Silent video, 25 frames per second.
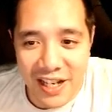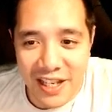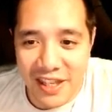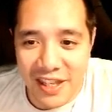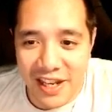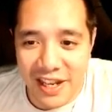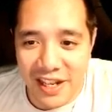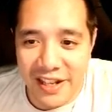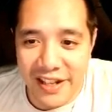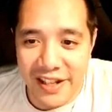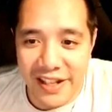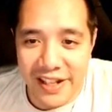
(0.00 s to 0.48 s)
and
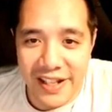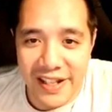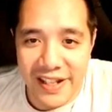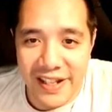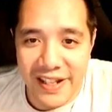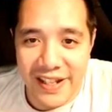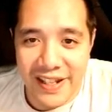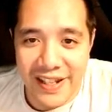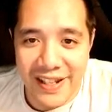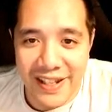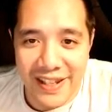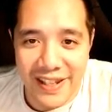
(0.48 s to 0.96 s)
then
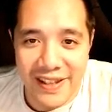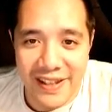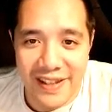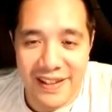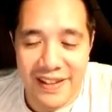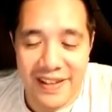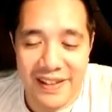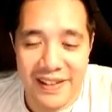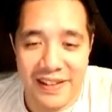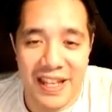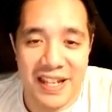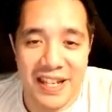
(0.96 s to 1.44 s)

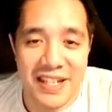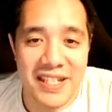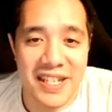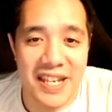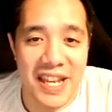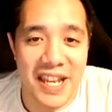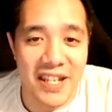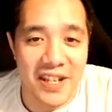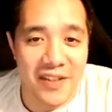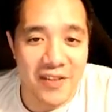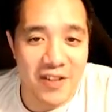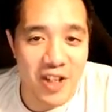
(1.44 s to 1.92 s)
that's the
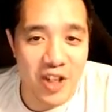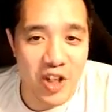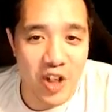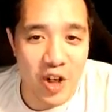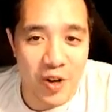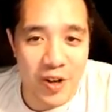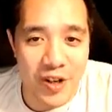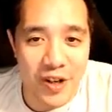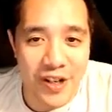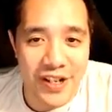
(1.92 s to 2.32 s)
end of his joke.